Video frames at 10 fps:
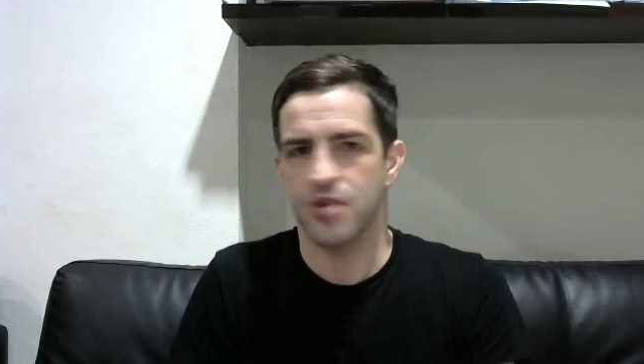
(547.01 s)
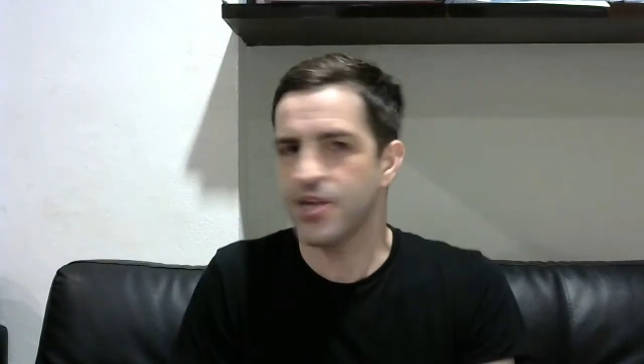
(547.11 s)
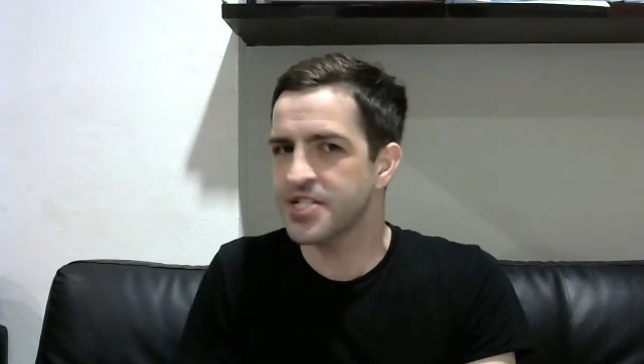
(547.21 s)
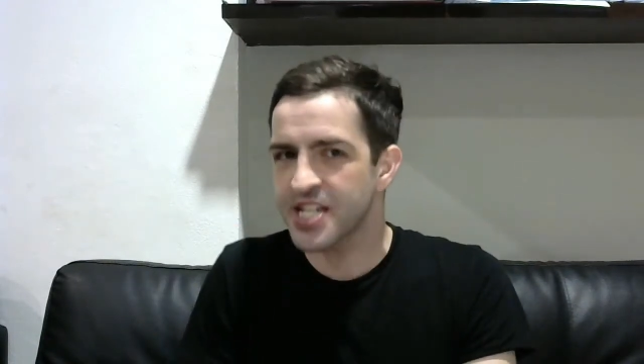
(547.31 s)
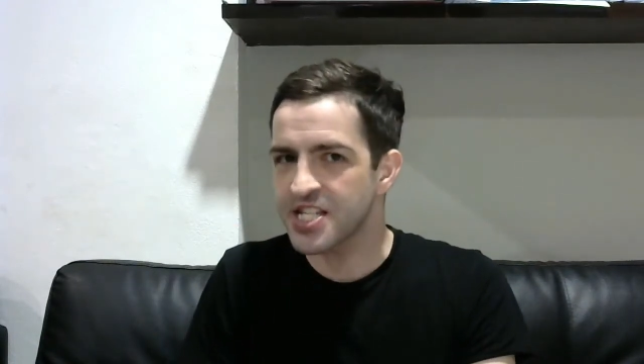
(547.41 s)

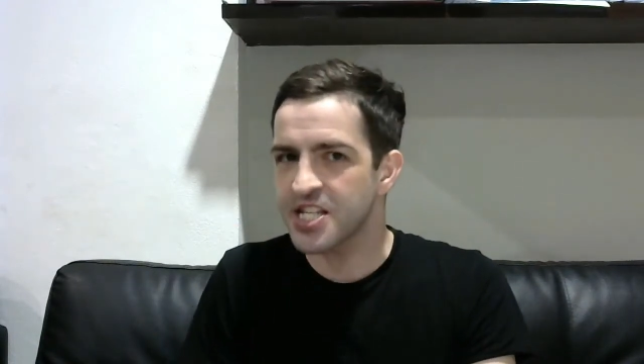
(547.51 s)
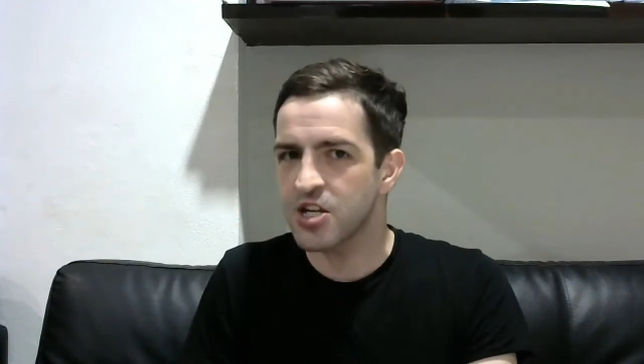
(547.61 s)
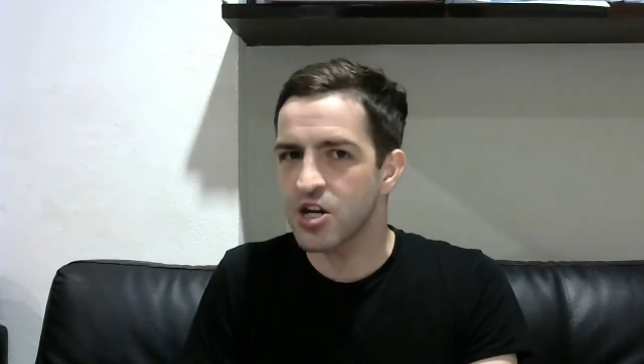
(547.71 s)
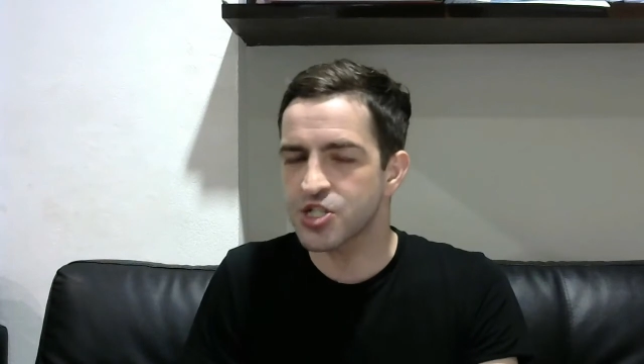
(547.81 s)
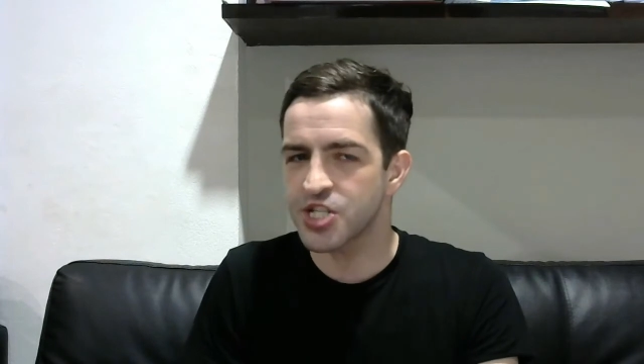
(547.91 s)
That
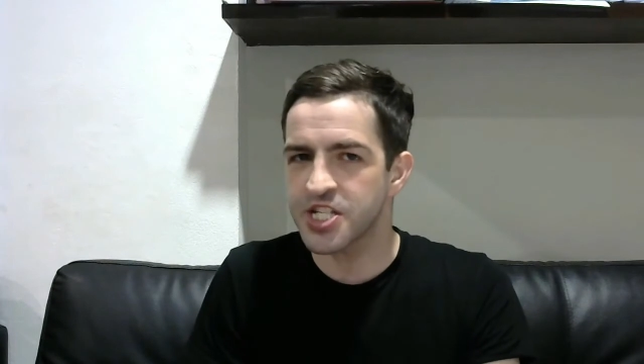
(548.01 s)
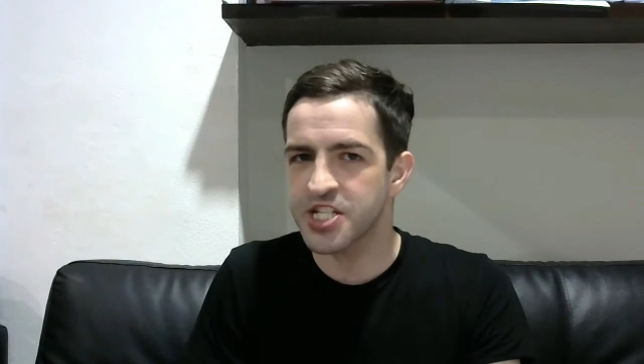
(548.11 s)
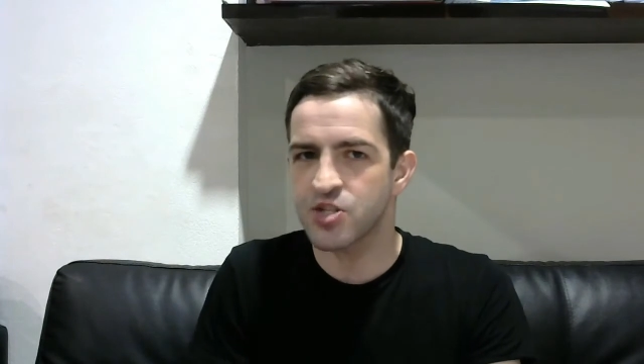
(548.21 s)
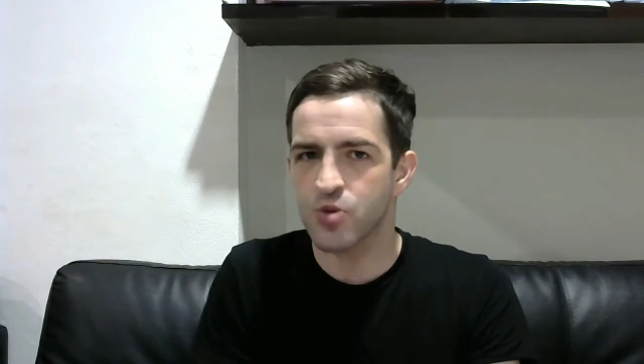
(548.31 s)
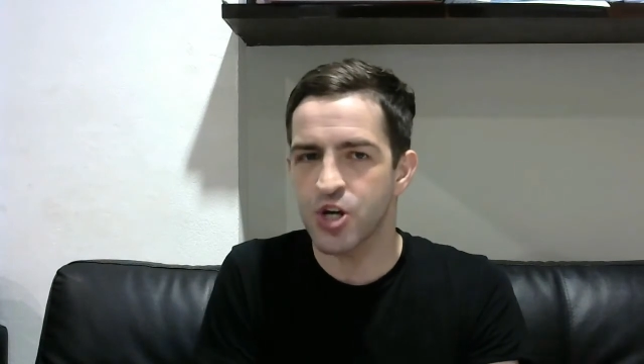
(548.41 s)

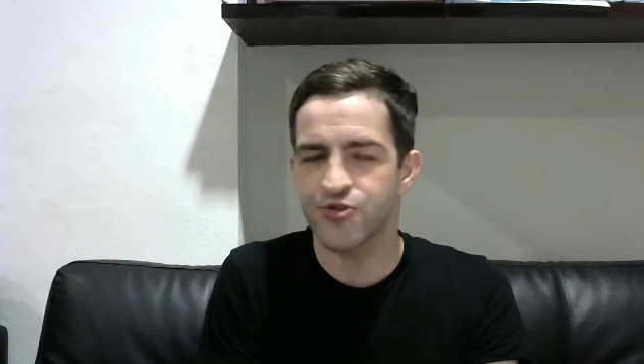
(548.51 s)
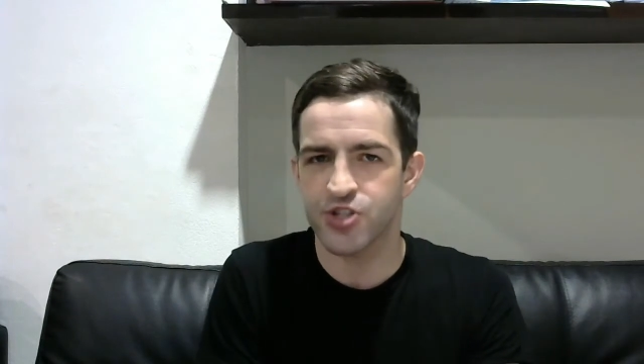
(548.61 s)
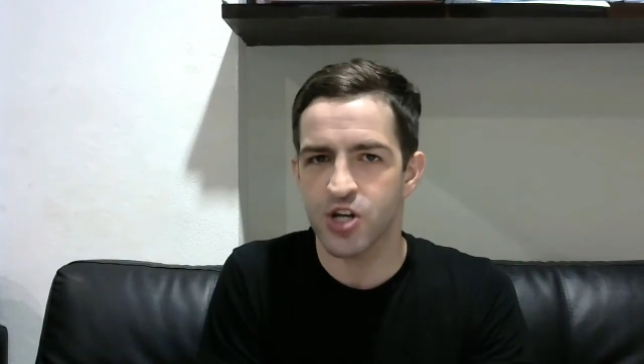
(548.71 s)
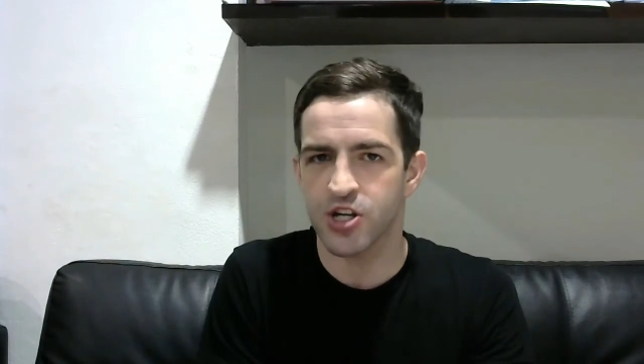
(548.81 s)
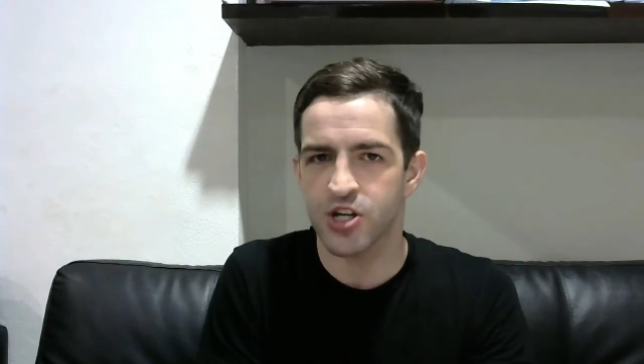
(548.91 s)
$60 to
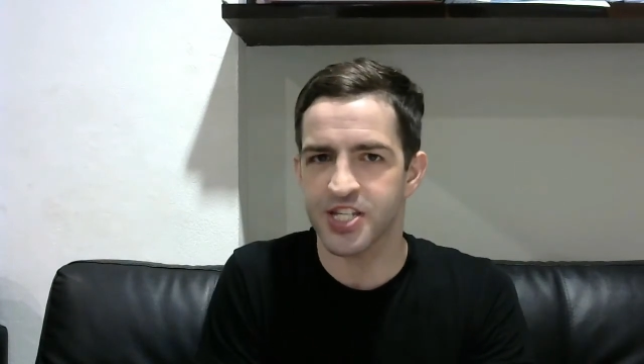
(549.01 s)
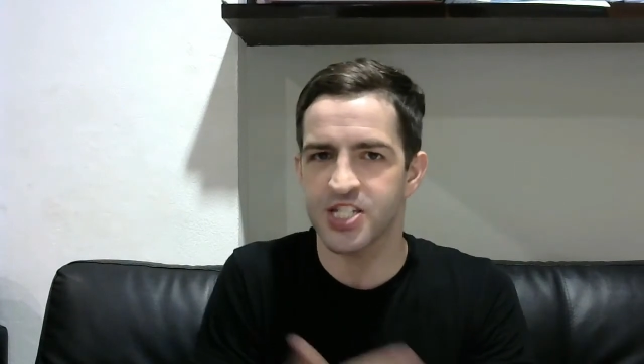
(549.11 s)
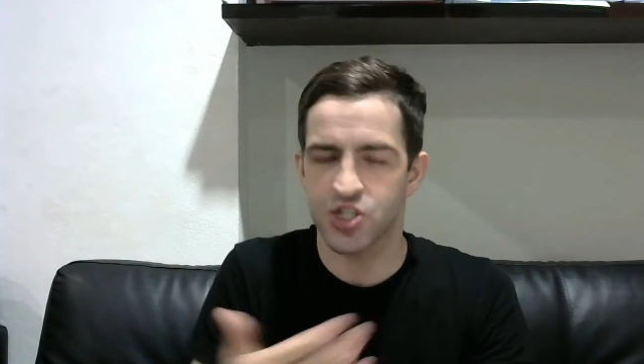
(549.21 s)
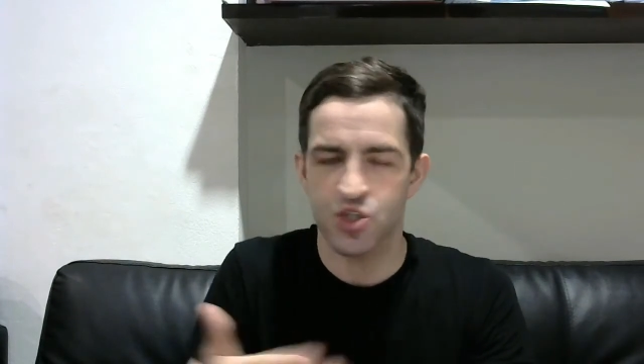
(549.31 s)
$100 is